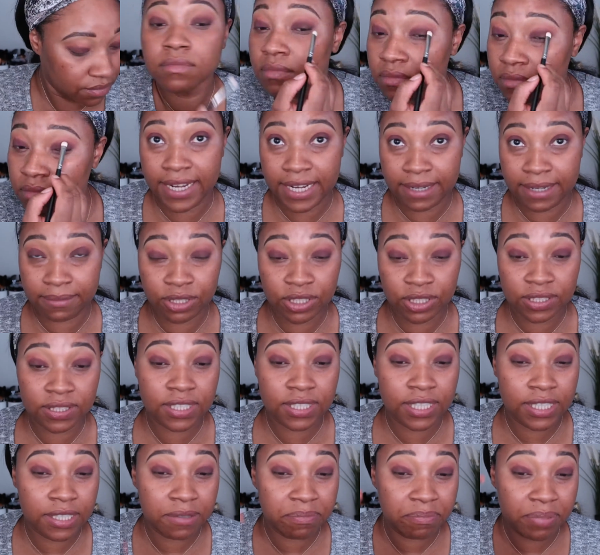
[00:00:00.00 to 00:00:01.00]
And I'm just
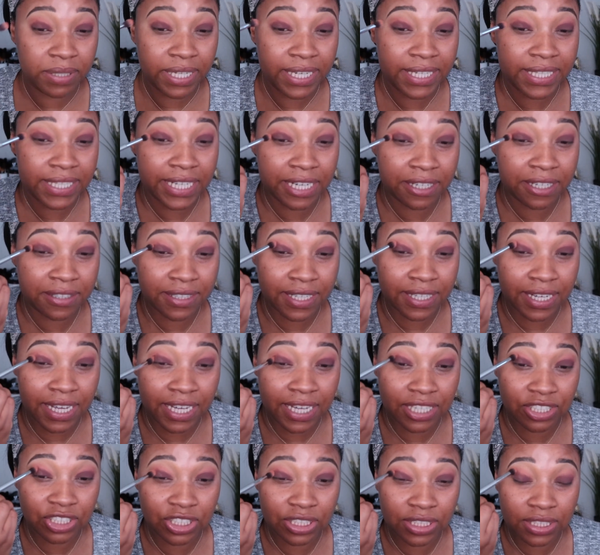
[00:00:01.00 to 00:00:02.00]
gonna blend out the
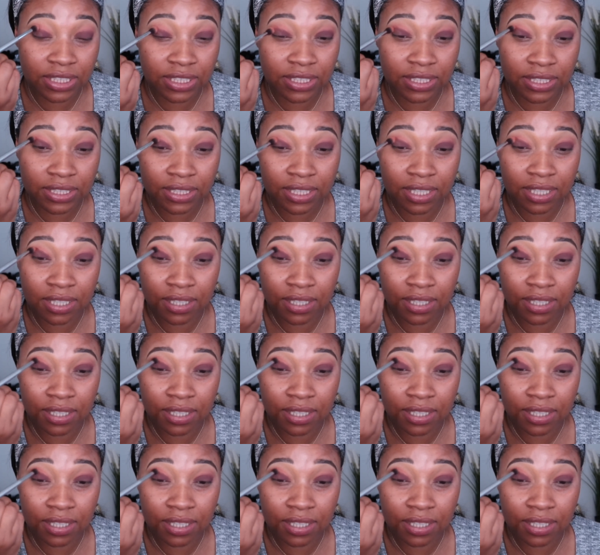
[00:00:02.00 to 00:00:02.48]
edges.